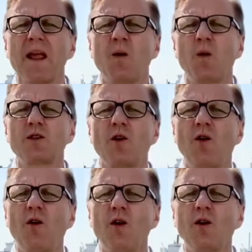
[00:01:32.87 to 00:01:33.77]
What
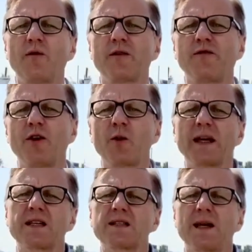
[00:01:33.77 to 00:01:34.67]
all of the
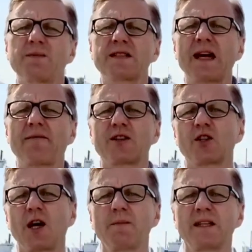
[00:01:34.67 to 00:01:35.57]
following examples have in
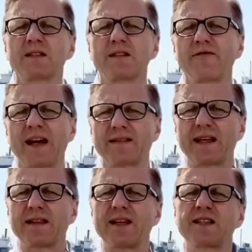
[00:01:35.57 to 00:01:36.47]
common is the fact
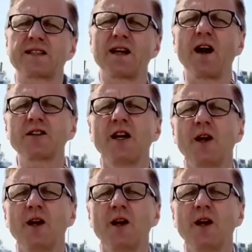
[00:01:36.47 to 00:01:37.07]
that they start